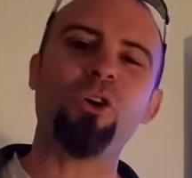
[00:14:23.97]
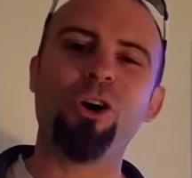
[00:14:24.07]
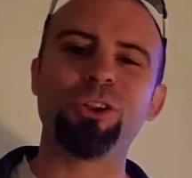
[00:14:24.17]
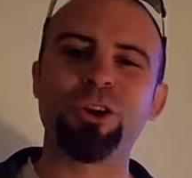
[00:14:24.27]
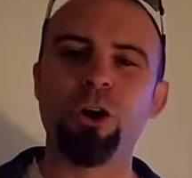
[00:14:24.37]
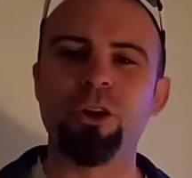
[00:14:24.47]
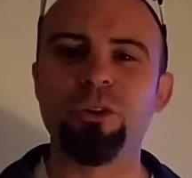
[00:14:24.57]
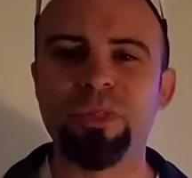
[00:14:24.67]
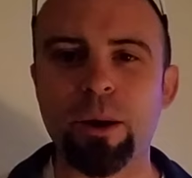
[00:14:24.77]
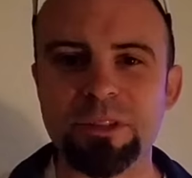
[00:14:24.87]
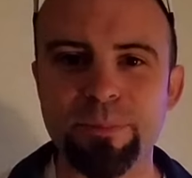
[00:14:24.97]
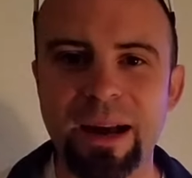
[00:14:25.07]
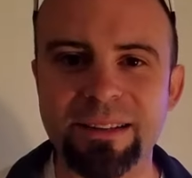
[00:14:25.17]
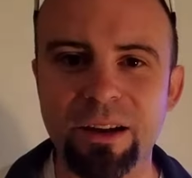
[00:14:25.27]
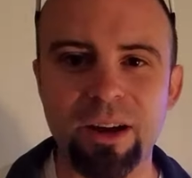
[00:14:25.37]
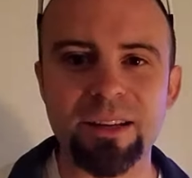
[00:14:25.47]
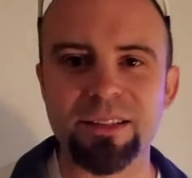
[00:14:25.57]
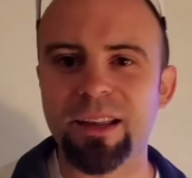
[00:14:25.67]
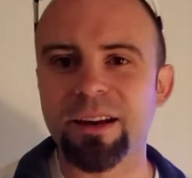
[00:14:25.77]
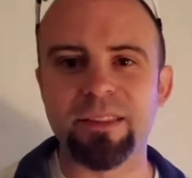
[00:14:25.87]
All in all, though, that was SmackDown, guys.
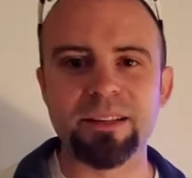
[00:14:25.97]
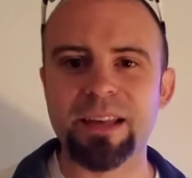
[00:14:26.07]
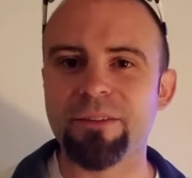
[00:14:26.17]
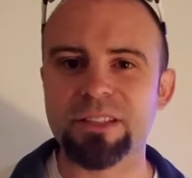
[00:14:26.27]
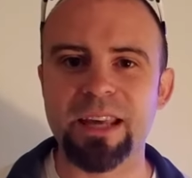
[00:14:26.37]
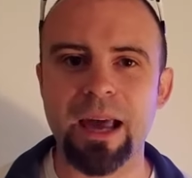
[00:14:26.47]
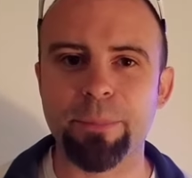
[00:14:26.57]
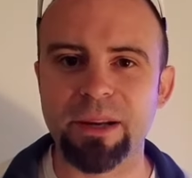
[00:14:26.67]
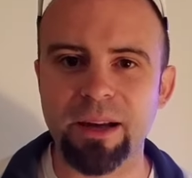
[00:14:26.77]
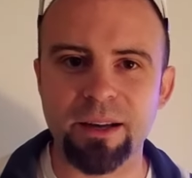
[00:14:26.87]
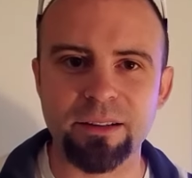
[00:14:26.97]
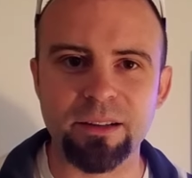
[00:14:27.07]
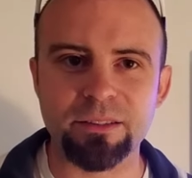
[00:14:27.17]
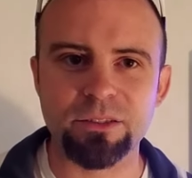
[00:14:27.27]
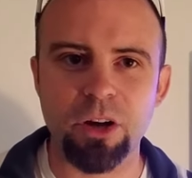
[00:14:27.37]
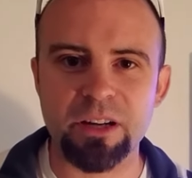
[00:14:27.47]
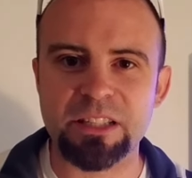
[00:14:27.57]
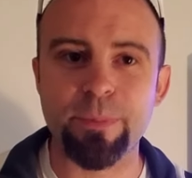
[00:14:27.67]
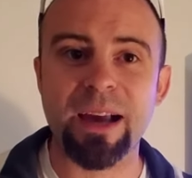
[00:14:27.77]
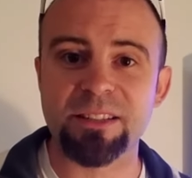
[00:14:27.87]
A lot of things obviously happening on uh, Talking Smack.